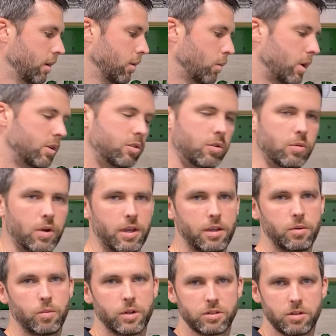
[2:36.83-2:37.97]
went
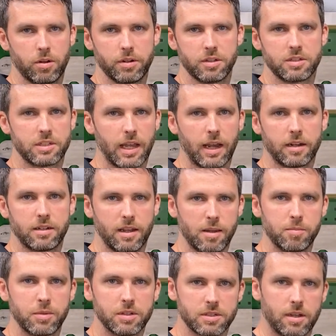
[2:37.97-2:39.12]
to what's called a SAC
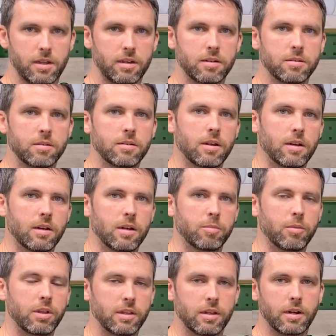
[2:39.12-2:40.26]
type design
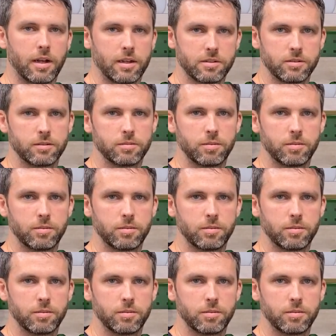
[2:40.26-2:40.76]
in the nozzle.